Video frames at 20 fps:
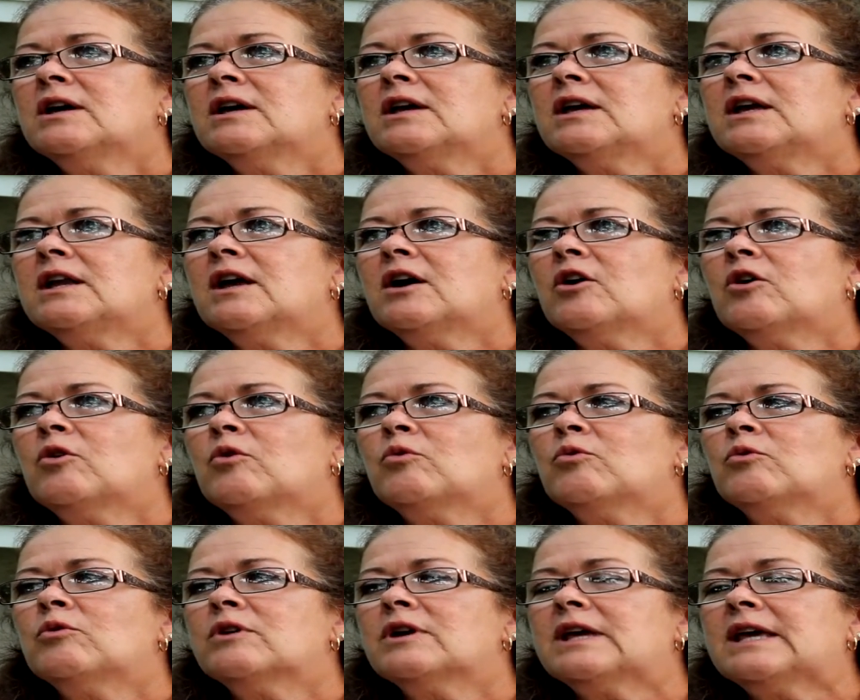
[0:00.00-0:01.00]
you
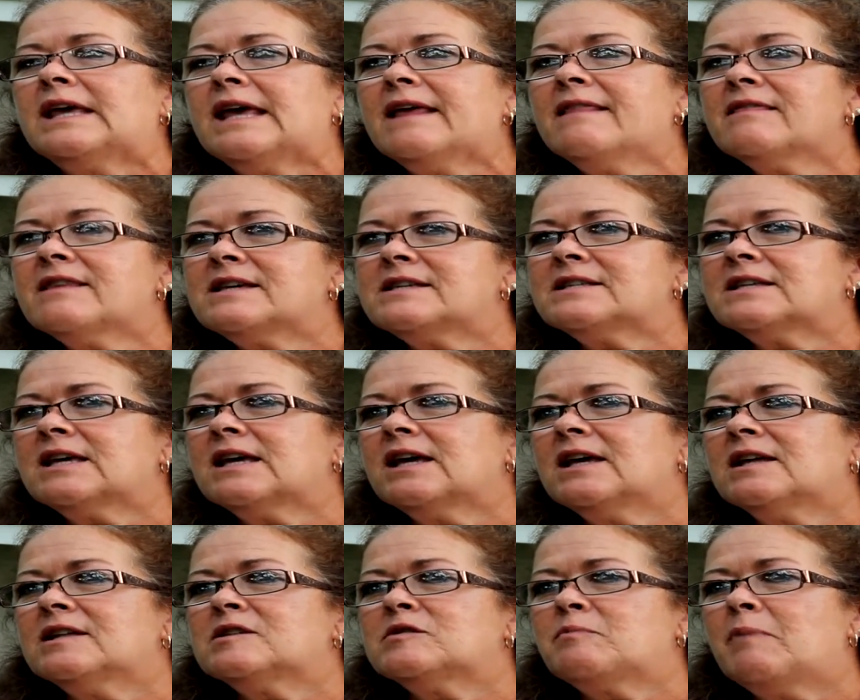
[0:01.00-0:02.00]
know, get these
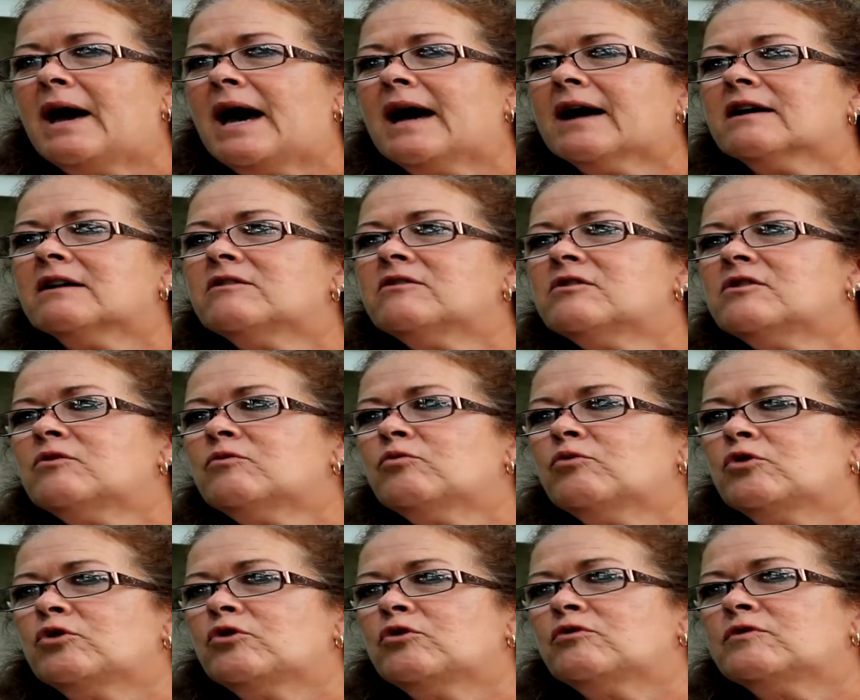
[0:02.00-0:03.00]
kids back under the
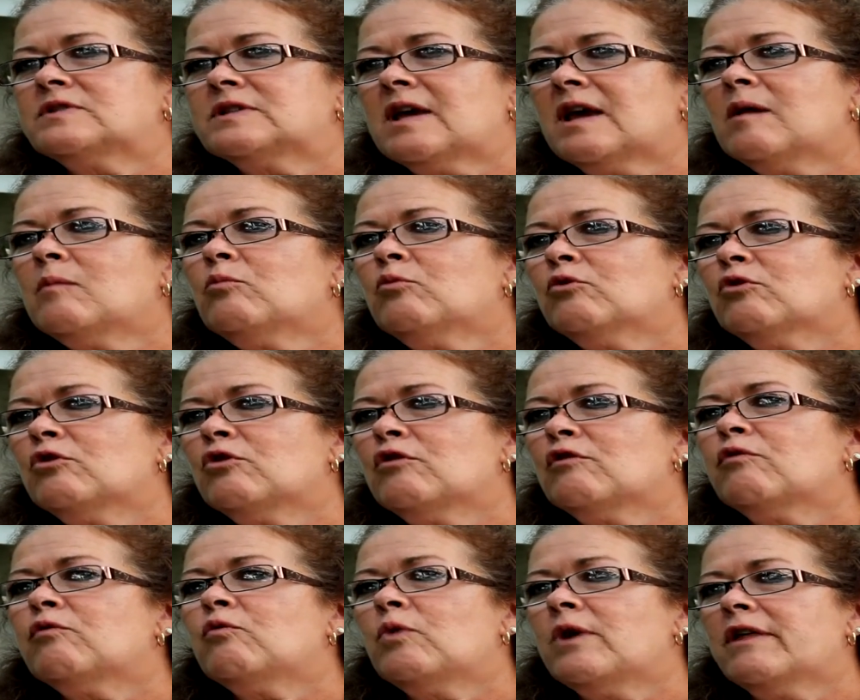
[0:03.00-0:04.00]
same roof
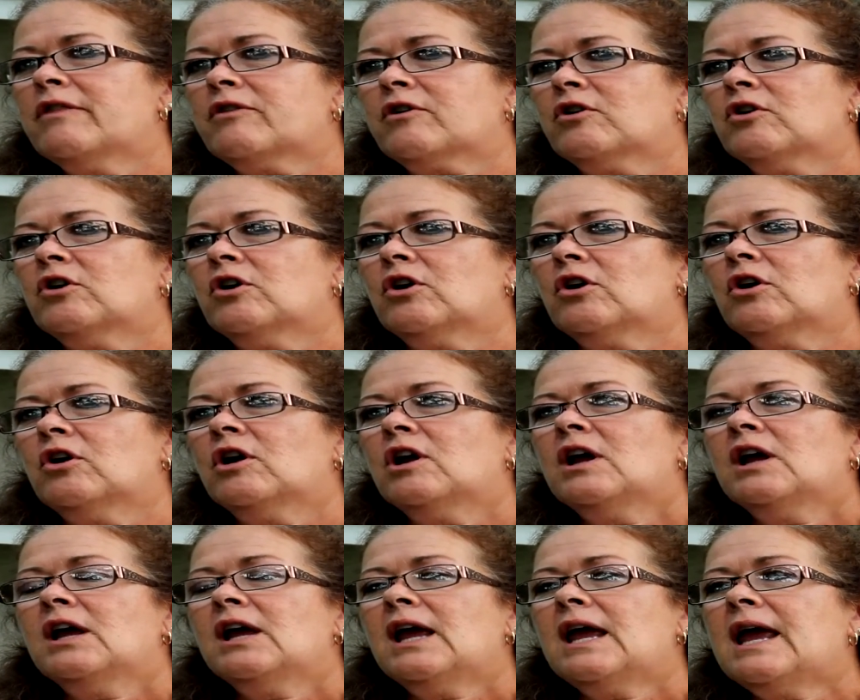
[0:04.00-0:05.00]
with her
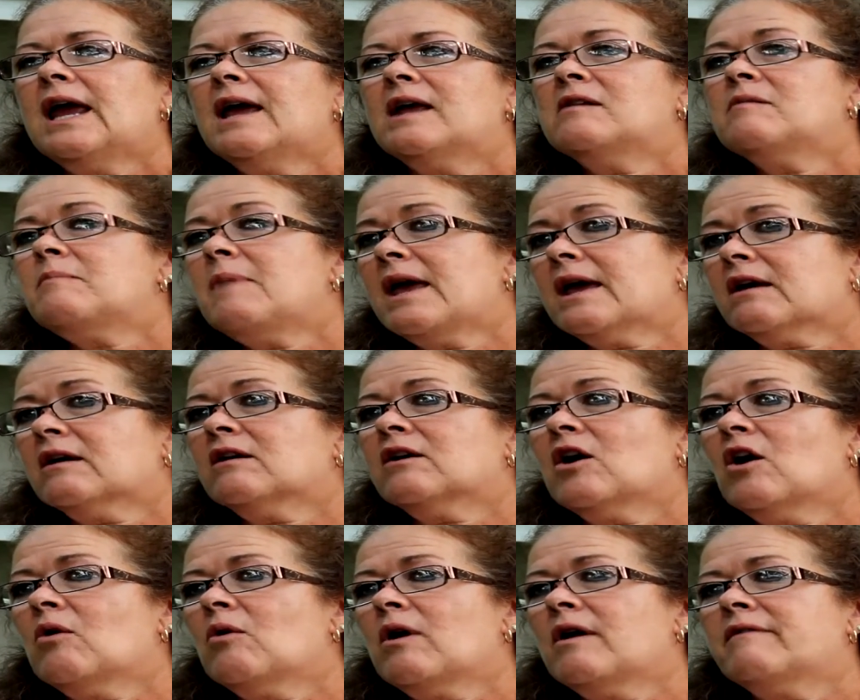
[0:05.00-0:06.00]
and make a
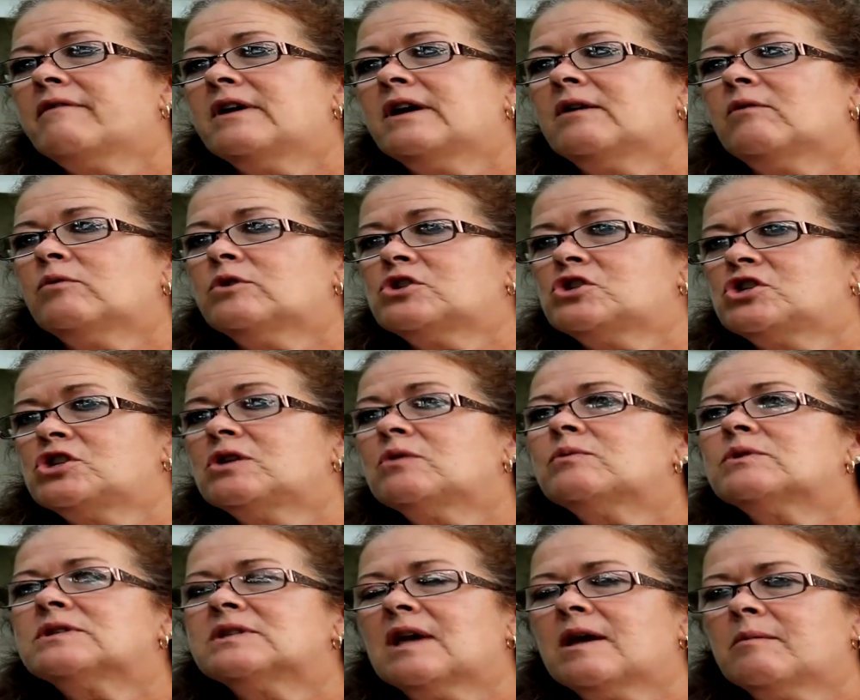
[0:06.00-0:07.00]
go of it, which she
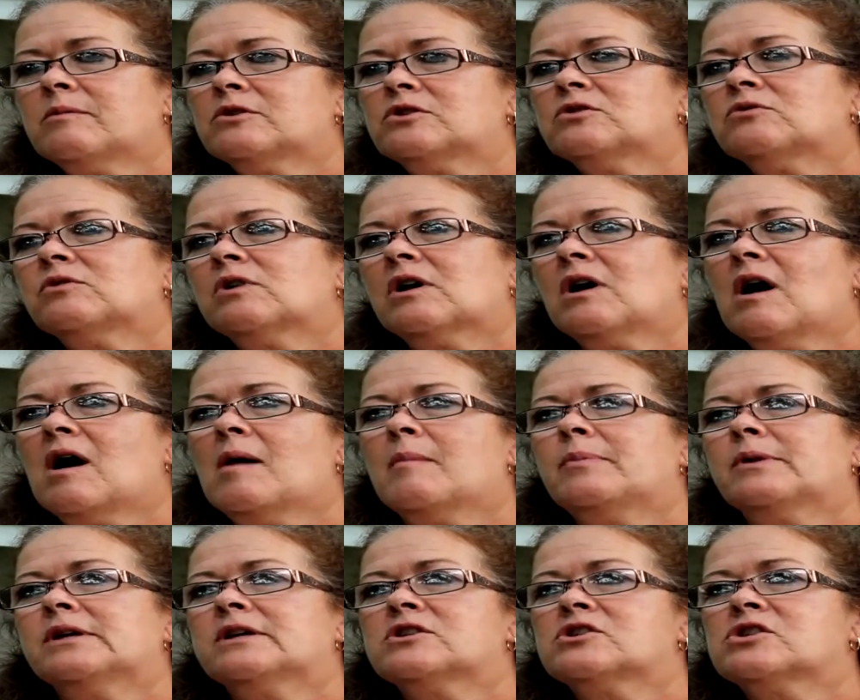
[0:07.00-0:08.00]
was able to
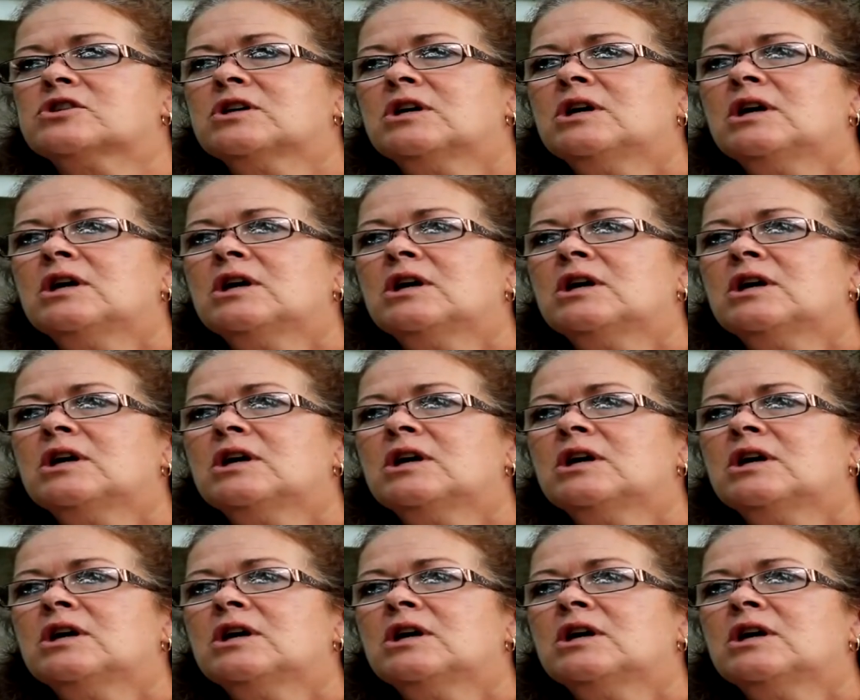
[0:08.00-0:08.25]
accomplish.